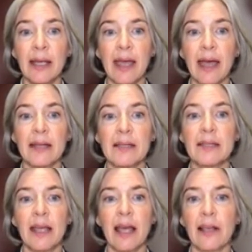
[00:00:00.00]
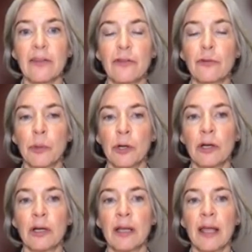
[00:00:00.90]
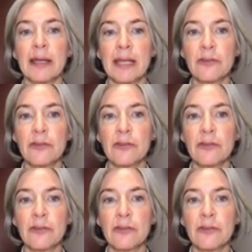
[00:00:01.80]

and has spurred an